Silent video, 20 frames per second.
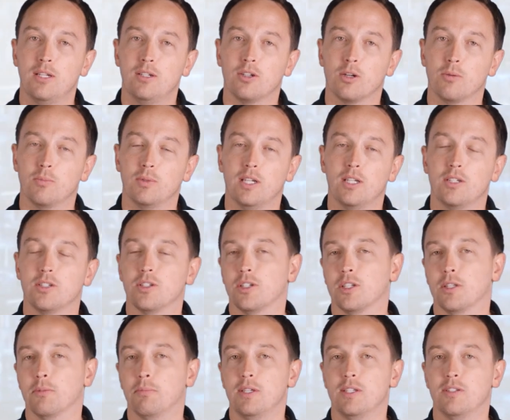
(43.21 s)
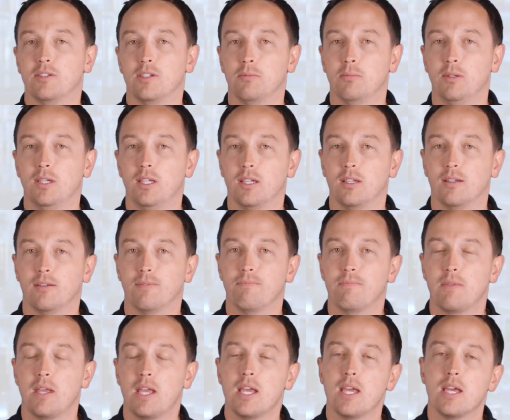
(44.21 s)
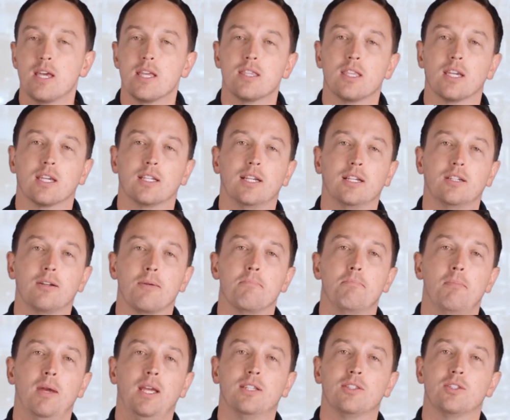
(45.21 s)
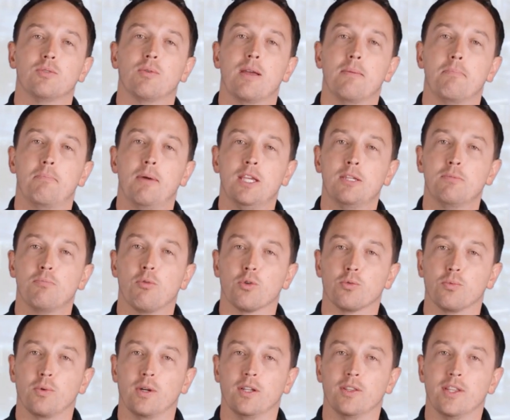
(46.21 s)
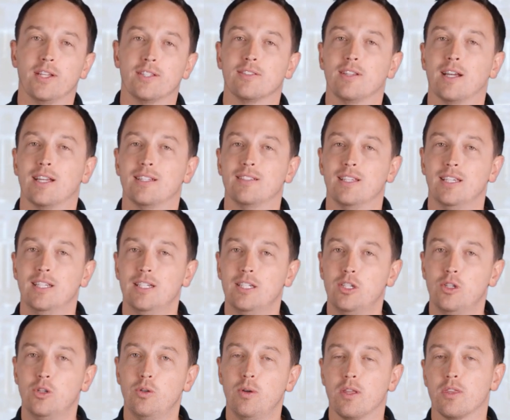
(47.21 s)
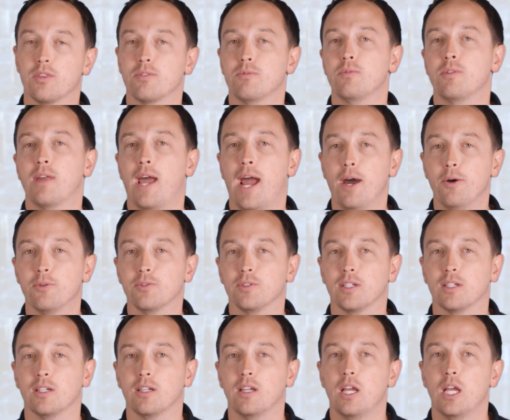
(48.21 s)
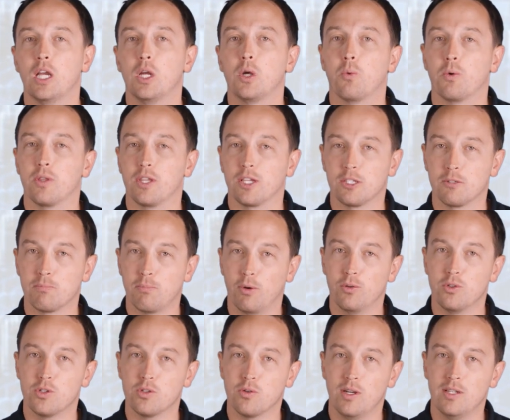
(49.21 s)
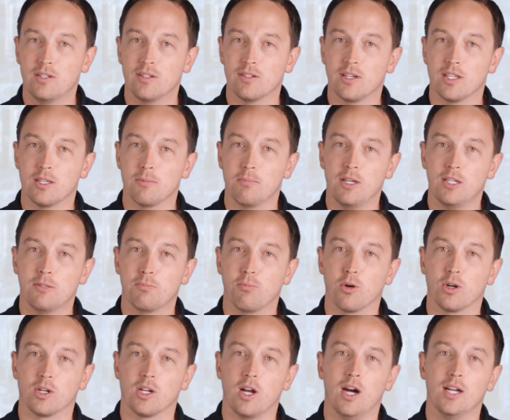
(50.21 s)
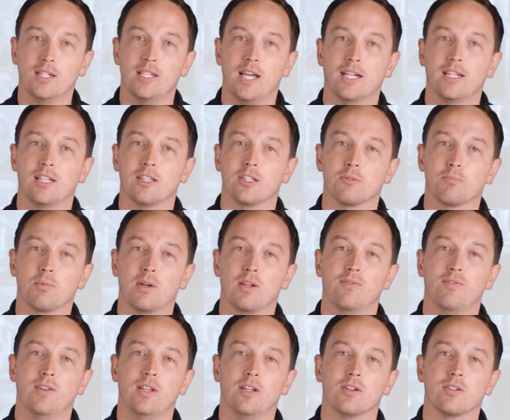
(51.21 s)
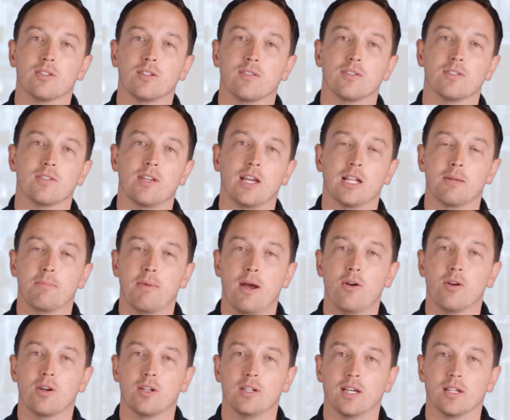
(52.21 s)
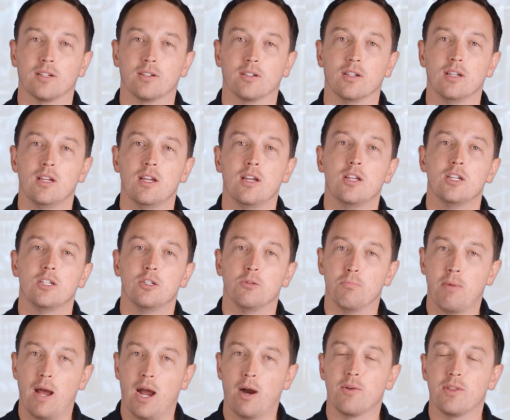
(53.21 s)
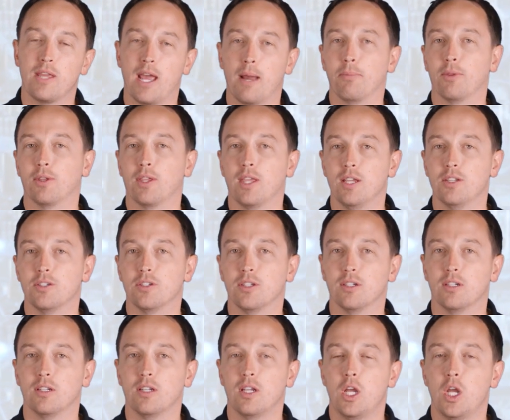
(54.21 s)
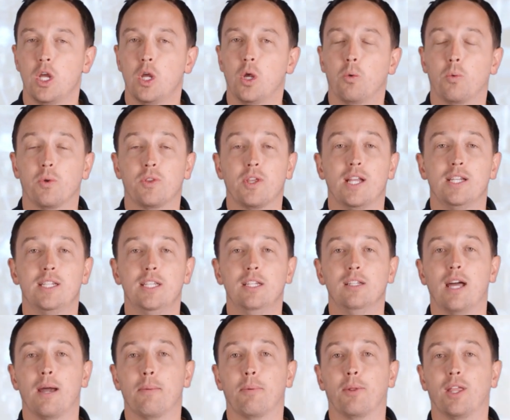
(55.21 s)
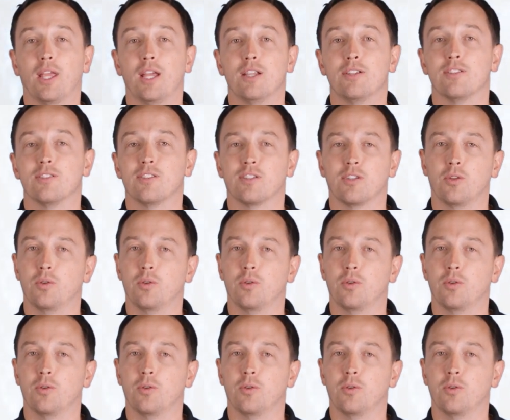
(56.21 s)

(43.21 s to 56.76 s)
pin termination to the PCB. The connector mates to a baseboard rail that slides into and through the housing, with exposed traces on the baseboard contacting the spring fingers of the sliding power connector to power the application, with ideal applications